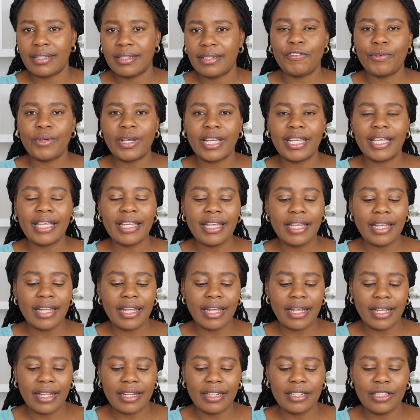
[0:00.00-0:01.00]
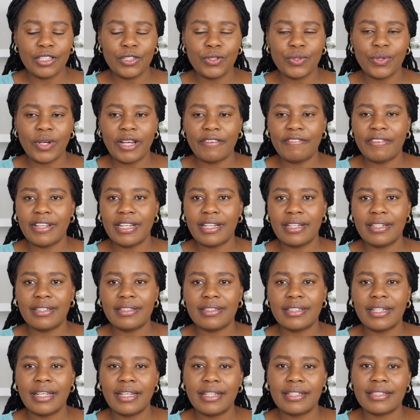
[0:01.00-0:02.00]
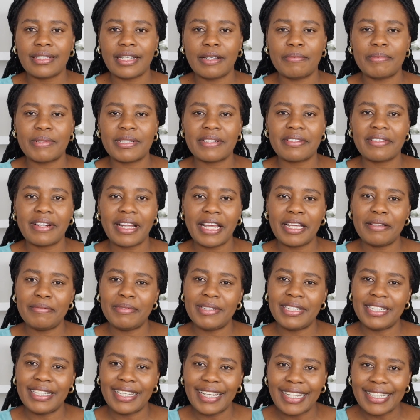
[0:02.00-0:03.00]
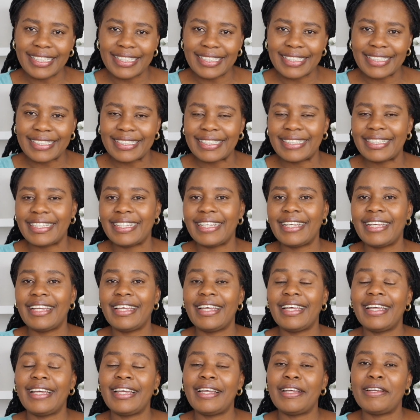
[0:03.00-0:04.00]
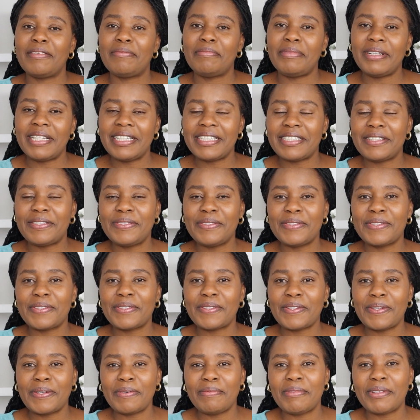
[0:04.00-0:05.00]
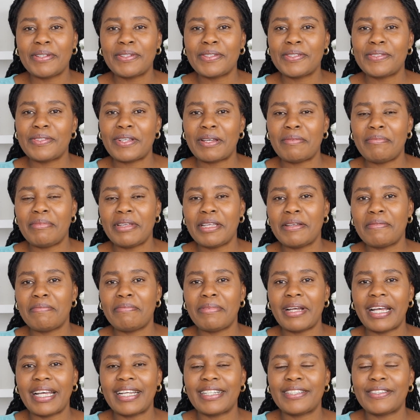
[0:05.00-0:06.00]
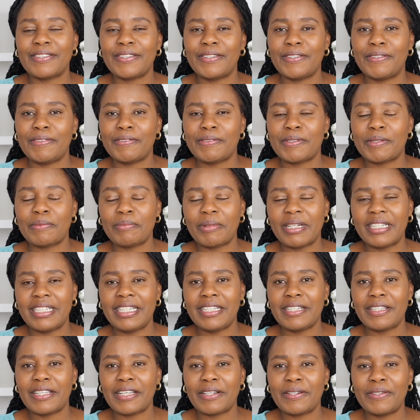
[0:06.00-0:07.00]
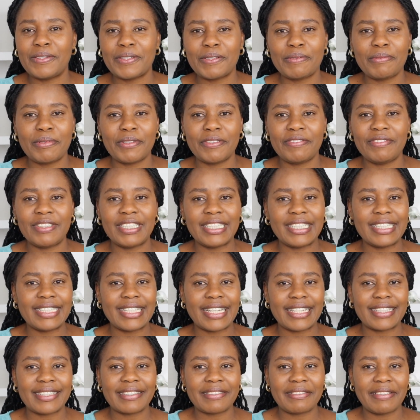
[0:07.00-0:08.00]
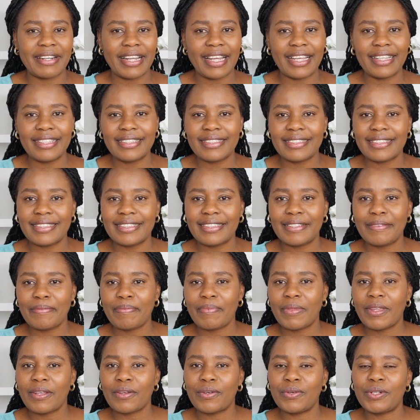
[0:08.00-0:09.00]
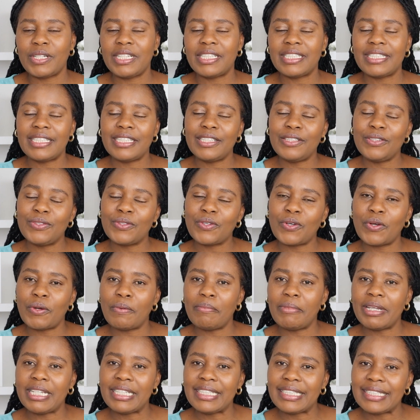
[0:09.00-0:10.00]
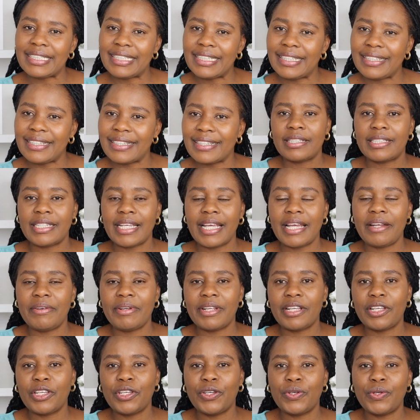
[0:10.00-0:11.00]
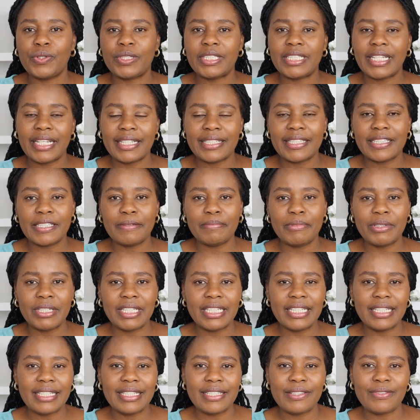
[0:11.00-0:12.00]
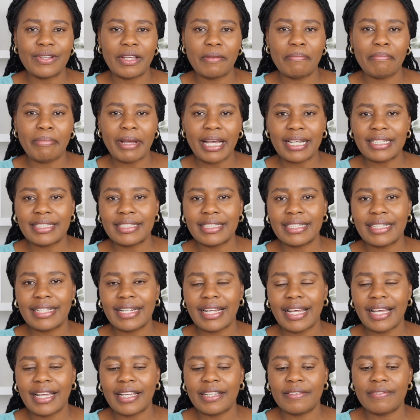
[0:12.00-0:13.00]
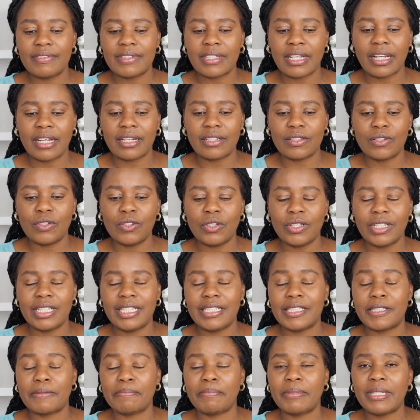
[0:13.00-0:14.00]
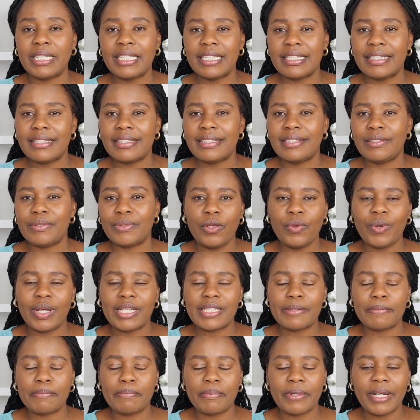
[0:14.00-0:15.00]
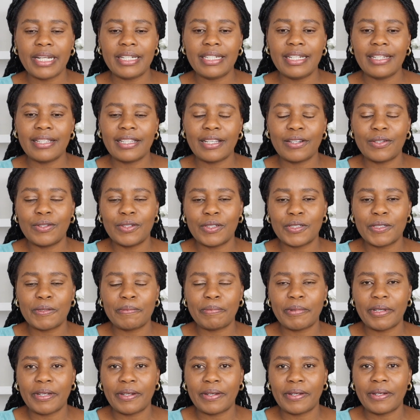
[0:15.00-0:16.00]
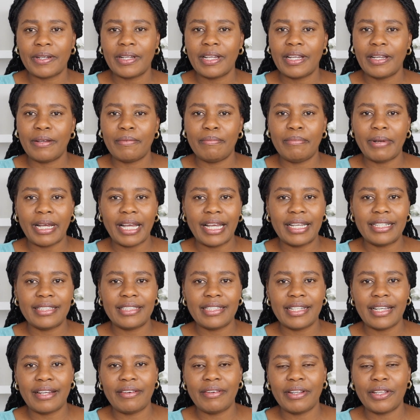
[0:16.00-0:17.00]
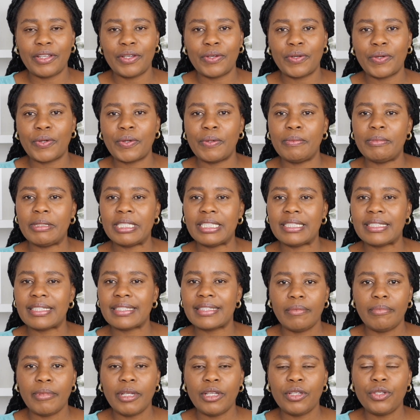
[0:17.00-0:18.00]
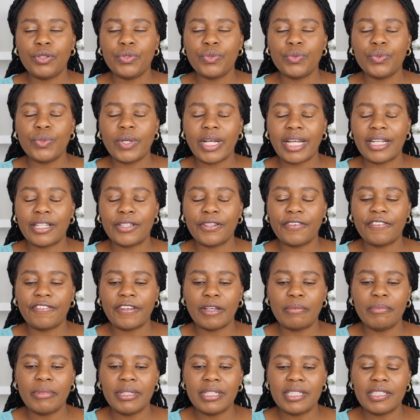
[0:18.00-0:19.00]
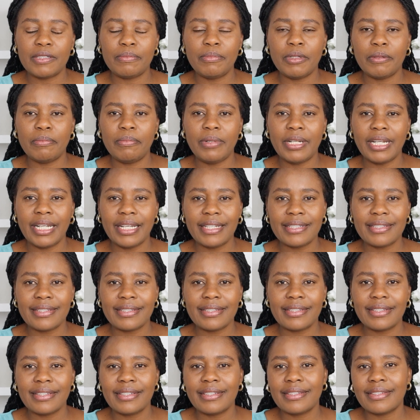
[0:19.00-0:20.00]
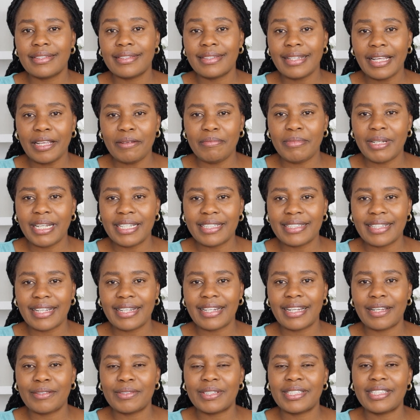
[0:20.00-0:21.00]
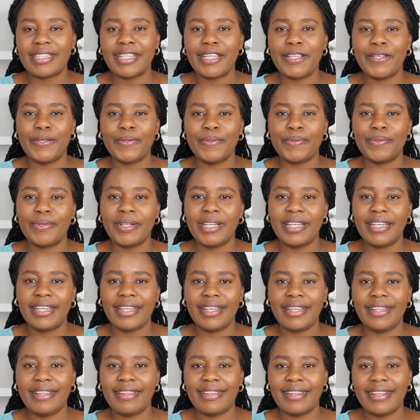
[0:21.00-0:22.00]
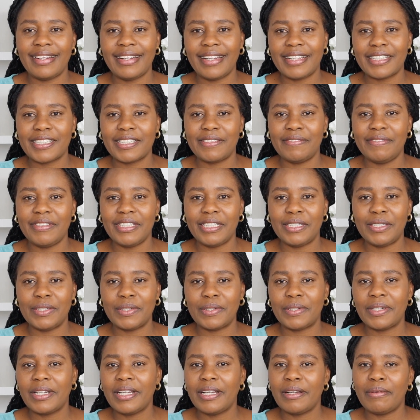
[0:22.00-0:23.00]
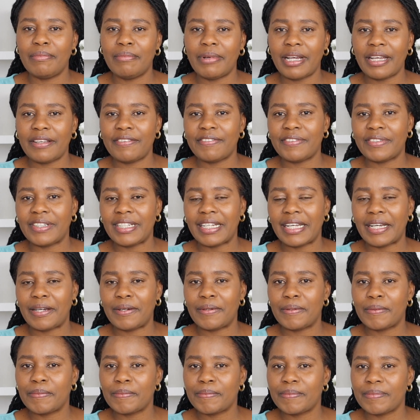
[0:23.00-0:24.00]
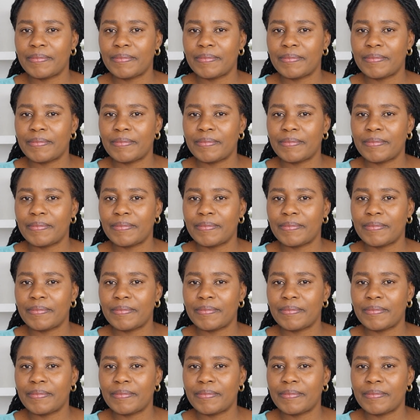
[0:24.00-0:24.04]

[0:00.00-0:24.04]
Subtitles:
If you are here and you haven't subscribed yet, please do so, because you are being part of spreading the gospel of Jesus Christ. Continue commenting, sharing your testimonies. You are impacting lives, and God is pleased. You are spreading the gospel by sharing your comments. May you and your families be blessed. Stay blessed, and I'll see you in the next video. Bye for now.